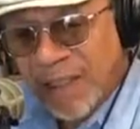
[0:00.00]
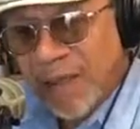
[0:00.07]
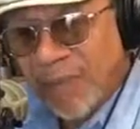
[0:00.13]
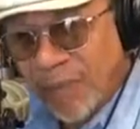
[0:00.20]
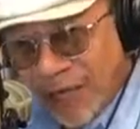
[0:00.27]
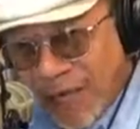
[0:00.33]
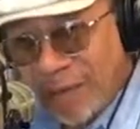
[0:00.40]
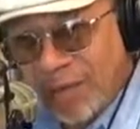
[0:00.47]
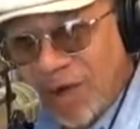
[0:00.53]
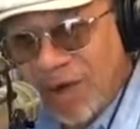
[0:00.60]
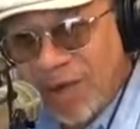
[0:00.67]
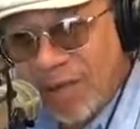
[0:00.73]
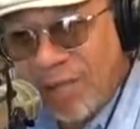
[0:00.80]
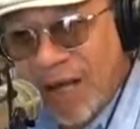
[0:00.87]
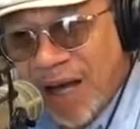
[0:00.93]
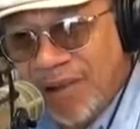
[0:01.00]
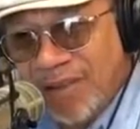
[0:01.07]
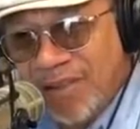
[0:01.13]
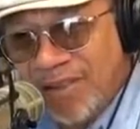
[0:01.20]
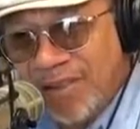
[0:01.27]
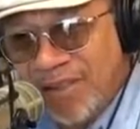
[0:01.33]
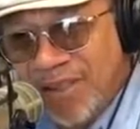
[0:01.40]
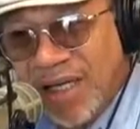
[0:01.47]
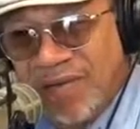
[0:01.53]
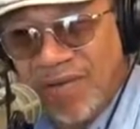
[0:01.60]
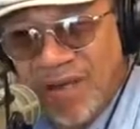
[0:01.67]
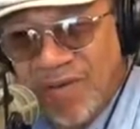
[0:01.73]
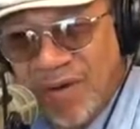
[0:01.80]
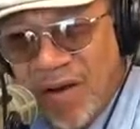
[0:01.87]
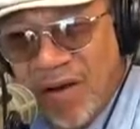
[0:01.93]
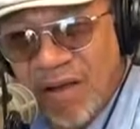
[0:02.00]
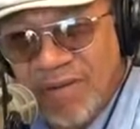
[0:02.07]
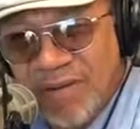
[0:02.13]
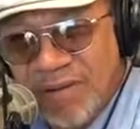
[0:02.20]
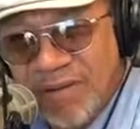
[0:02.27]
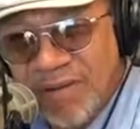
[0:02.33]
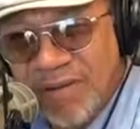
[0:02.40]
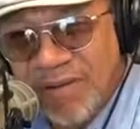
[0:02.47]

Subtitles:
What I'm talking about is the safety of all of us.